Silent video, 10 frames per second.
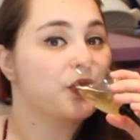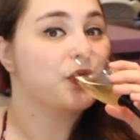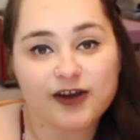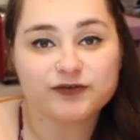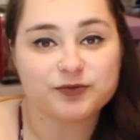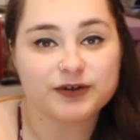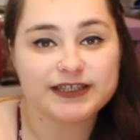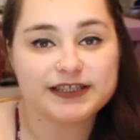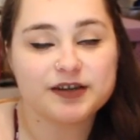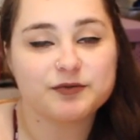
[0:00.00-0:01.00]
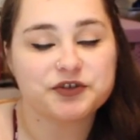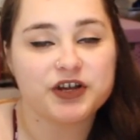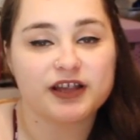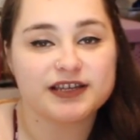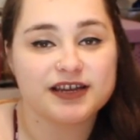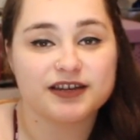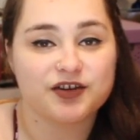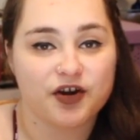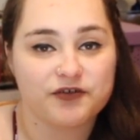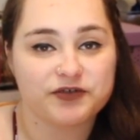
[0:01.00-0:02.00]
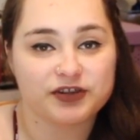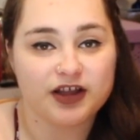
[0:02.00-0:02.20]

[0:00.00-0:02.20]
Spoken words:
After Princeton, Michelle attended Harvard